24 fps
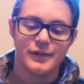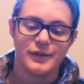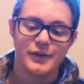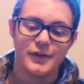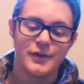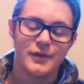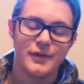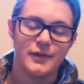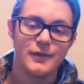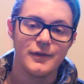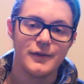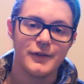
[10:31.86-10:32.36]

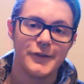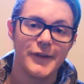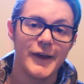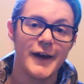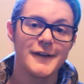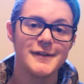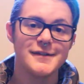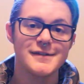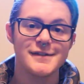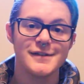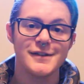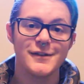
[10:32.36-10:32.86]
So
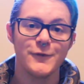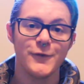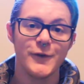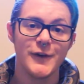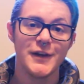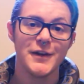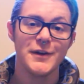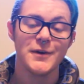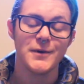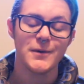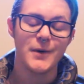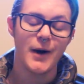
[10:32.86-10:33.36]
that's the
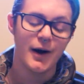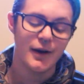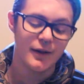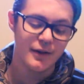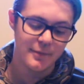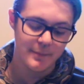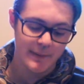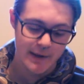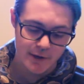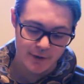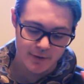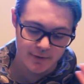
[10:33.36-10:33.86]
video all
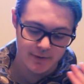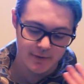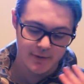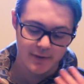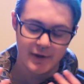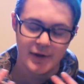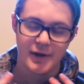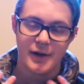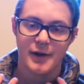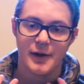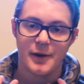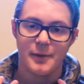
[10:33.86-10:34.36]
about
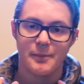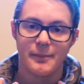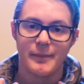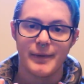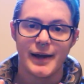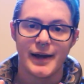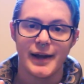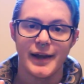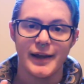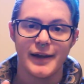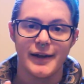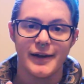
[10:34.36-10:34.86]

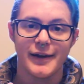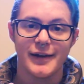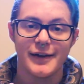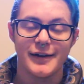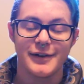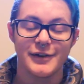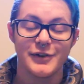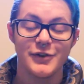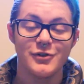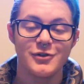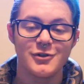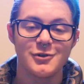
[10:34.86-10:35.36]

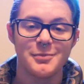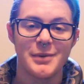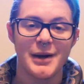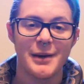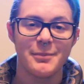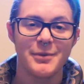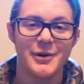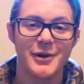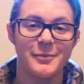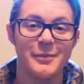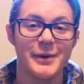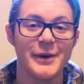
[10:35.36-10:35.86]
my noodle
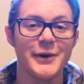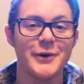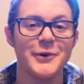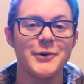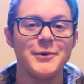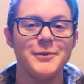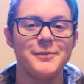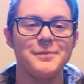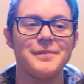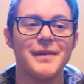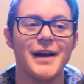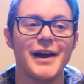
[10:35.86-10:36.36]
pupper
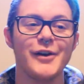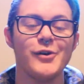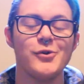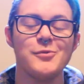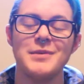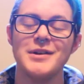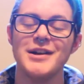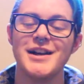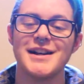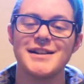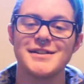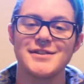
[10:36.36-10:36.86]
Bo. I
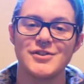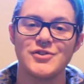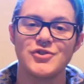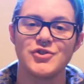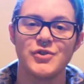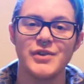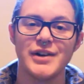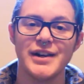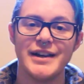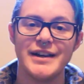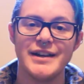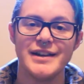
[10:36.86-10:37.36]
hope you guys
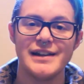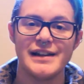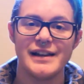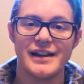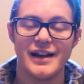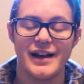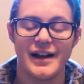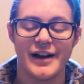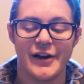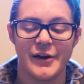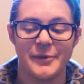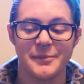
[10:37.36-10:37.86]
enjoyed it.
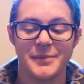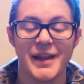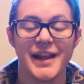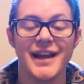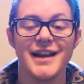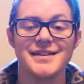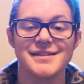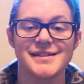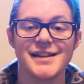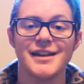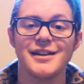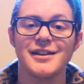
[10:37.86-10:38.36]
Like
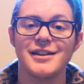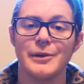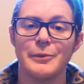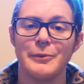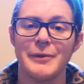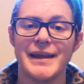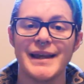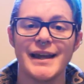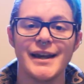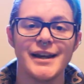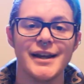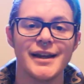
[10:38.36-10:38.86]
I said in the
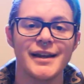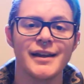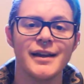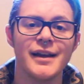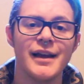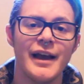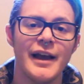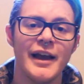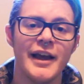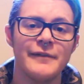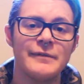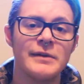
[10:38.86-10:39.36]
beginning,
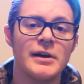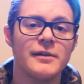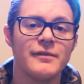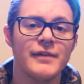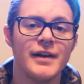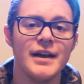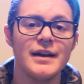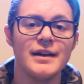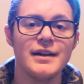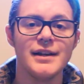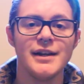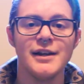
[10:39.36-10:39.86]
if you
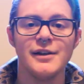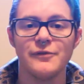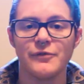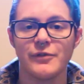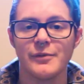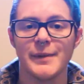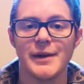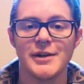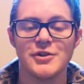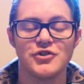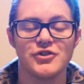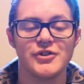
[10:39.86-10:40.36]
have any
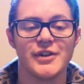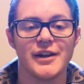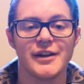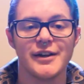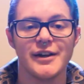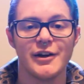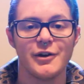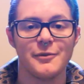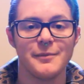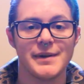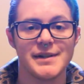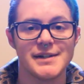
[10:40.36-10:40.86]
information that
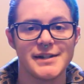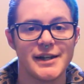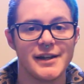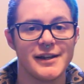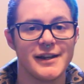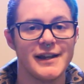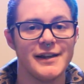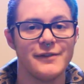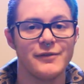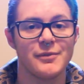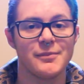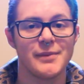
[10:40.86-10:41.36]
could help me
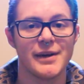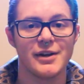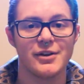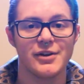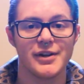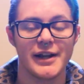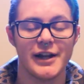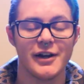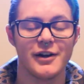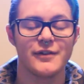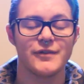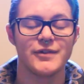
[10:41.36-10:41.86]
take even better
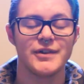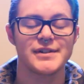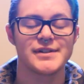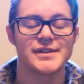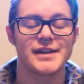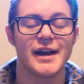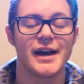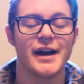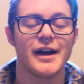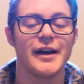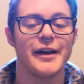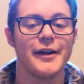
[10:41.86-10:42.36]
care of this
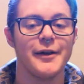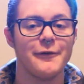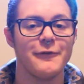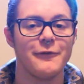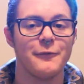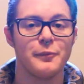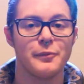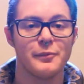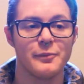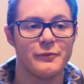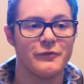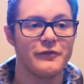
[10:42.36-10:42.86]
guy,
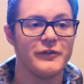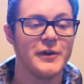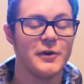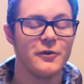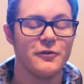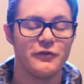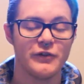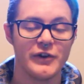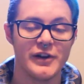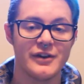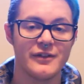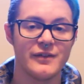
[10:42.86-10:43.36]
feel
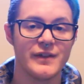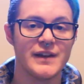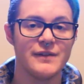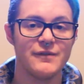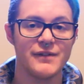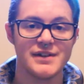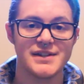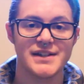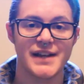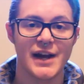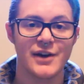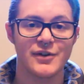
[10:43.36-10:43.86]
free to leave
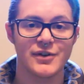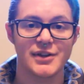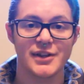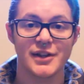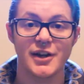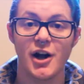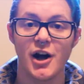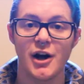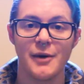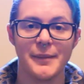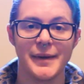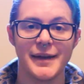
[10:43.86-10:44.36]
it down in the
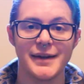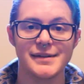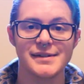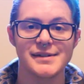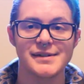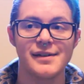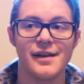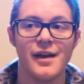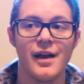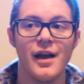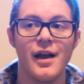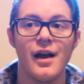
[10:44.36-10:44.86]

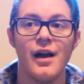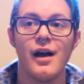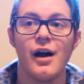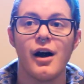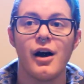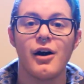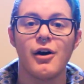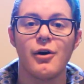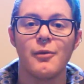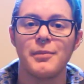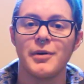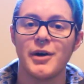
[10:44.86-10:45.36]
comments.
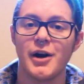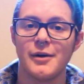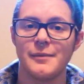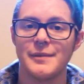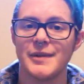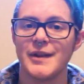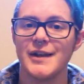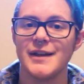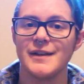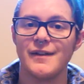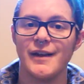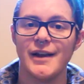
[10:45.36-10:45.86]
I'll
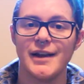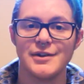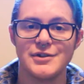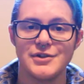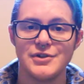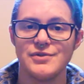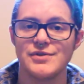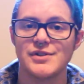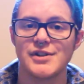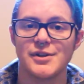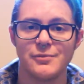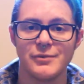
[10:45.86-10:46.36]
probably like
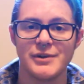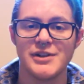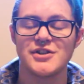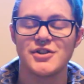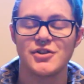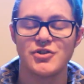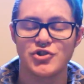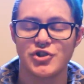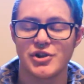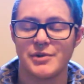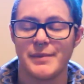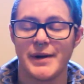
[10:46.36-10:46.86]
do some
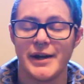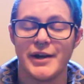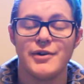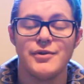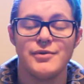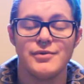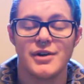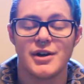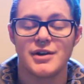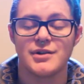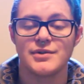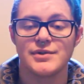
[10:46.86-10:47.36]
research on my
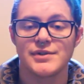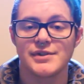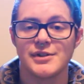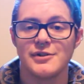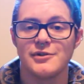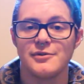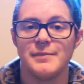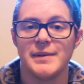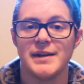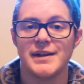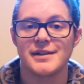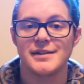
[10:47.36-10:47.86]
own
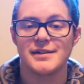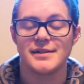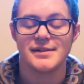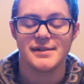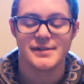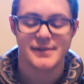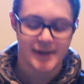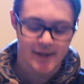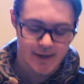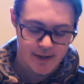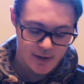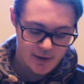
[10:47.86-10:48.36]
also,
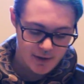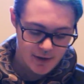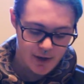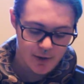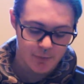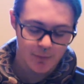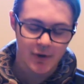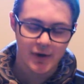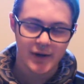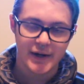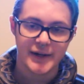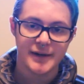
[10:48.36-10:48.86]
because I
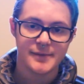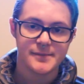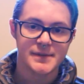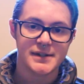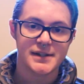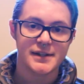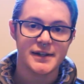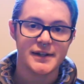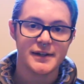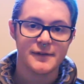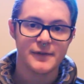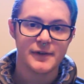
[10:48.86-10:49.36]
want him
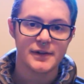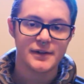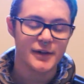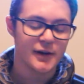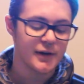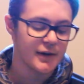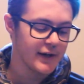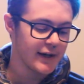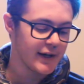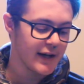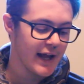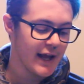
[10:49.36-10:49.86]
to live a
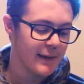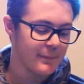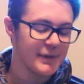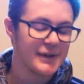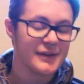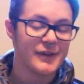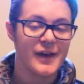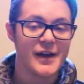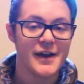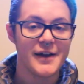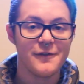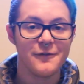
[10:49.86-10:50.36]
long and happy
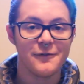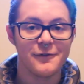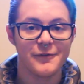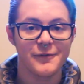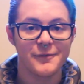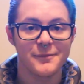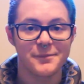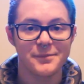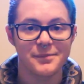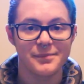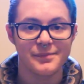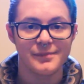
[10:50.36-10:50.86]
life.
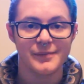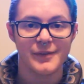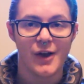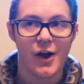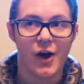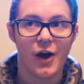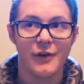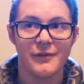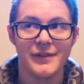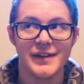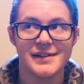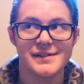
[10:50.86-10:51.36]

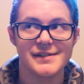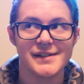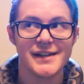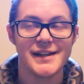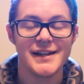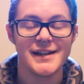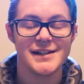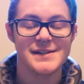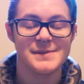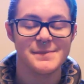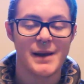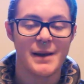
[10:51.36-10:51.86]
Obviously,
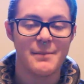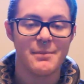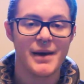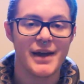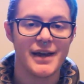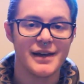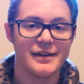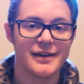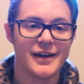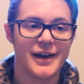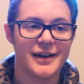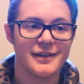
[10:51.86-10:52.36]
he's my
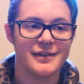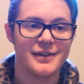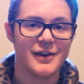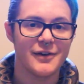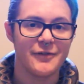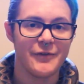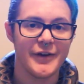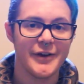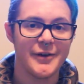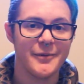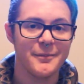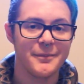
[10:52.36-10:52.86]
pet. I
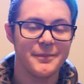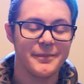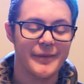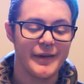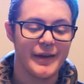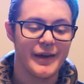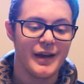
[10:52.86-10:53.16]
love him.